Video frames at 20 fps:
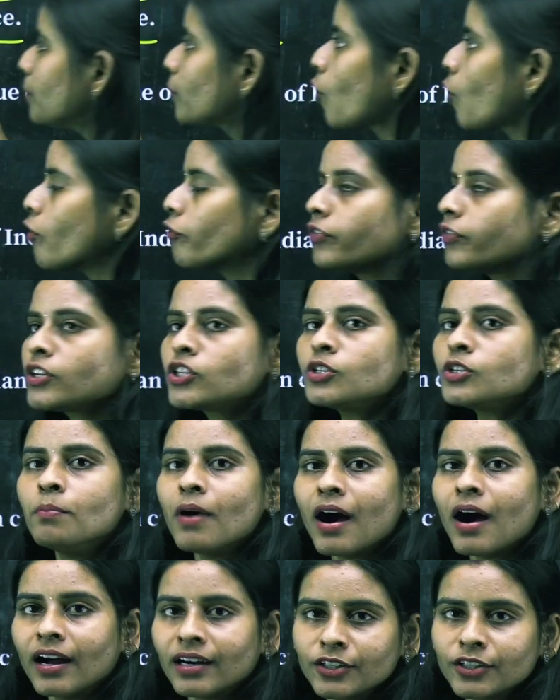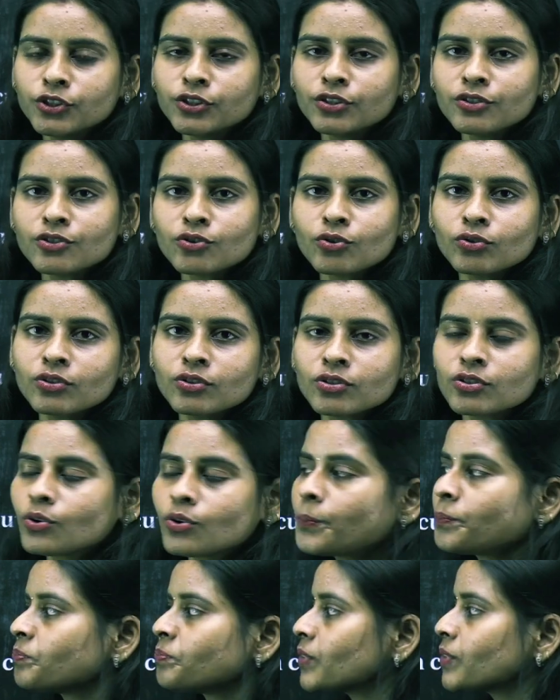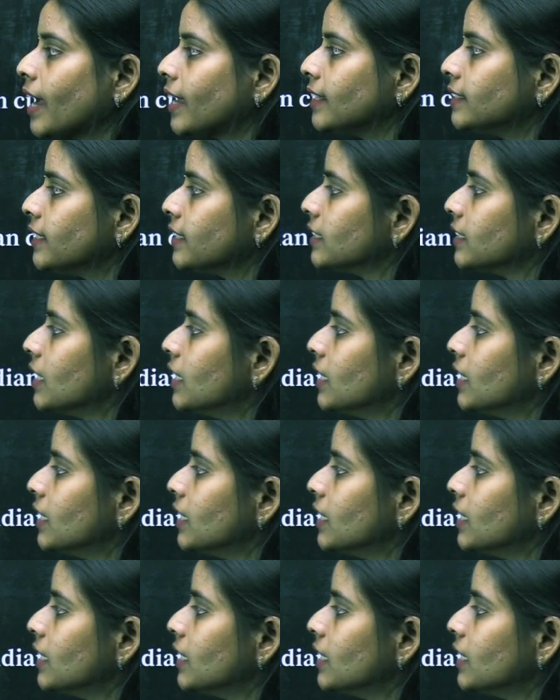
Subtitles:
profit margins also. And then